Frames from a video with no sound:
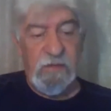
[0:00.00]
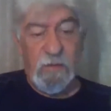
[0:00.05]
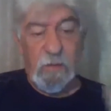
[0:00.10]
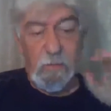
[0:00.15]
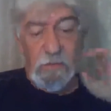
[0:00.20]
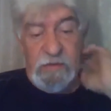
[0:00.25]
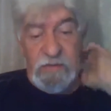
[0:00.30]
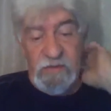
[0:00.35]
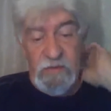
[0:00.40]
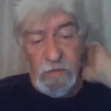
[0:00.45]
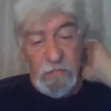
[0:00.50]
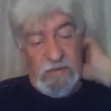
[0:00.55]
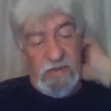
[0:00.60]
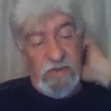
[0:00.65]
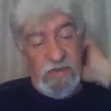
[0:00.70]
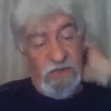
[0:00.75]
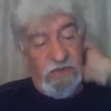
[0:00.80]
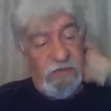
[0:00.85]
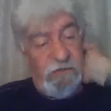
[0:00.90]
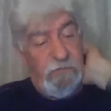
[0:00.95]
When he when he
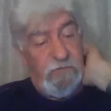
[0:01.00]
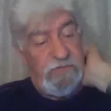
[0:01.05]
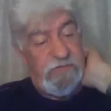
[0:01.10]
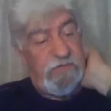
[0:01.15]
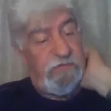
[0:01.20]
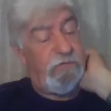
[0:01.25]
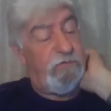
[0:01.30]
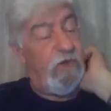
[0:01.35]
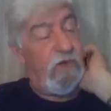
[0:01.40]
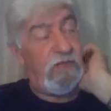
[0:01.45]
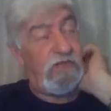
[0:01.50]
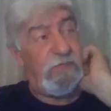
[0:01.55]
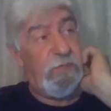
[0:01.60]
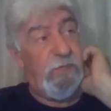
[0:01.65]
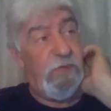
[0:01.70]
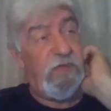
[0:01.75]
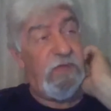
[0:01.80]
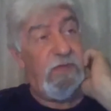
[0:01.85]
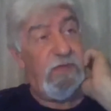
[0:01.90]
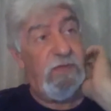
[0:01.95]
heard the voice of God
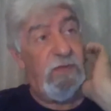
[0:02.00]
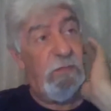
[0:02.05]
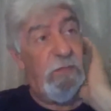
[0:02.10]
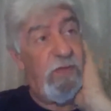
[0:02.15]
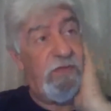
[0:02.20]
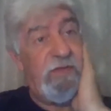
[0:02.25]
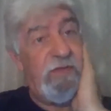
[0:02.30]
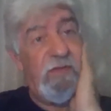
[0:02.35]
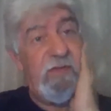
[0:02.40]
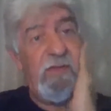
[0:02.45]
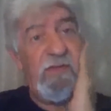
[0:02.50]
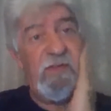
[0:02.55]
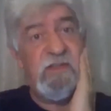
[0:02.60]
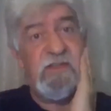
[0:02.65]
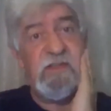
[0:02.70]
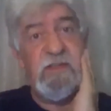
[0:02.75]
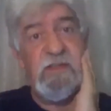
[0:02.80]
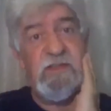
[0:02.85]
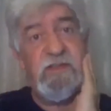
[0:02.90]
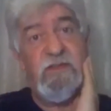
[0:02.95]
speaking to him, I think he
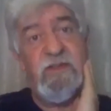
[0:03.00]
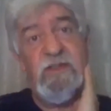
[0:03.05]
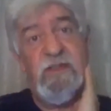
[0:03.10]
just he,